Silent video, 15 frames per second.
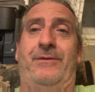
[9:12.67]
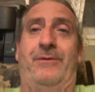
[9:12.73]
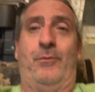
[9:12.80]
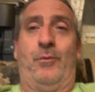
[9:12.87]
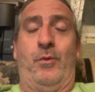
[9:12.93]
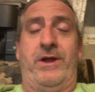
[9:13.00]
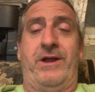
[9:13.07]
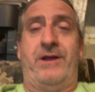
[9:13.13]

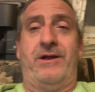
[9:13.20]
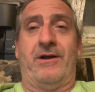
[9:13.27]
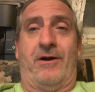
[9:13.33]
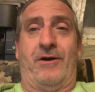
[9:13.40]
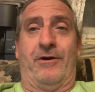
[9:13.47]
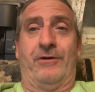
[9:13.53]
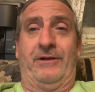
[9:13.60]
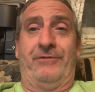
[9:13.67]
we
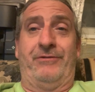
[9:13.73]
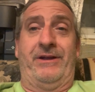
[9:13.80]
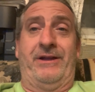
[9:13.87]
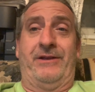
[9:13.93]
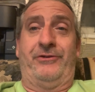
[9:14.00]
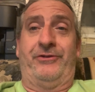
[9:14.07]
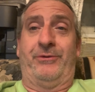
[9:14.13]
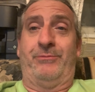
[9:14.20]
are living
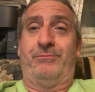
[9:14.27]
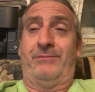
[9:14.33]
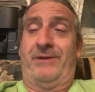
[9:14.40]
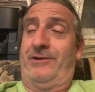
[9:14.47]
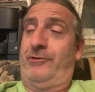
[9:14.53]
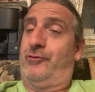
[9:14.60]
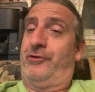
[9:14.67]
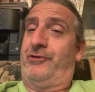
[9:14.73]
in some
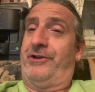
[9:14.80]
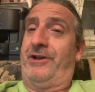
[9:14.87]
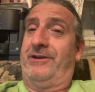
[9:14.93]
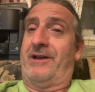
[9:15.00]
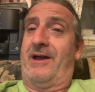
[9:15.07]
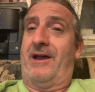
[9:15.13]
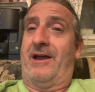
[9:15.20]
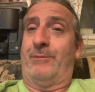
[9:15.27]
interesting
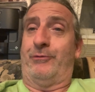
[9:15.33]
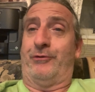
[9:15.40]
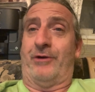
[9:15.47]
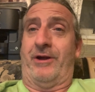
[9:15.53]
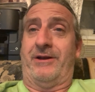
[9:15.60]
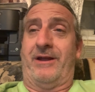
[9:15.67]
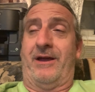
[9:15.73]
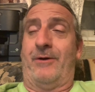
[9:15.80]
times
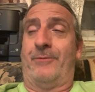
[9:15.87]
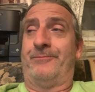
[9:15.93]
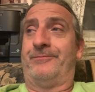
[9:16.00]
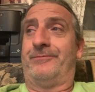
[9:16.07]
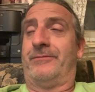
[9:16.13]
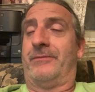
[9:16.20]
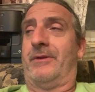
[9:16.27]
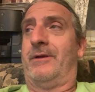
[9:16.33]
right now.
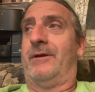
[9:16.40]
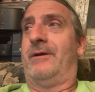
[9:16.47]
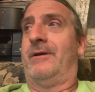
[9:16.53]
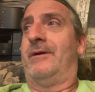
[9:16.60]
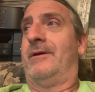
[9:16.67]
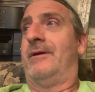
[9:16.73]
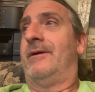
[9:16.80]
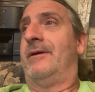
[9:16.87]

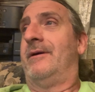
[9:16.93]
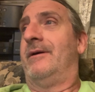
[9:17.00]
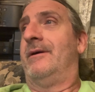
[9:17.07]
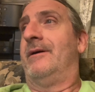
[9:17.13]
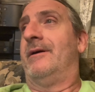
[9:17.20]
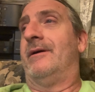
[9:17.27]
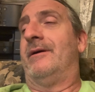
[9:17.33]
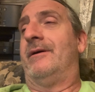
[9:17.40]

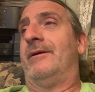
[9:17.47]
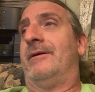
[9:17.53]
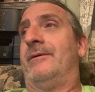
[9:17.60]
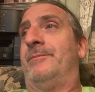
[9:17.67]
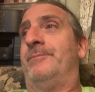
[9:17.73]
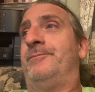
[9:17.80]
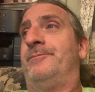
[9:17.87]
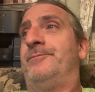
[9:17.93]
Um,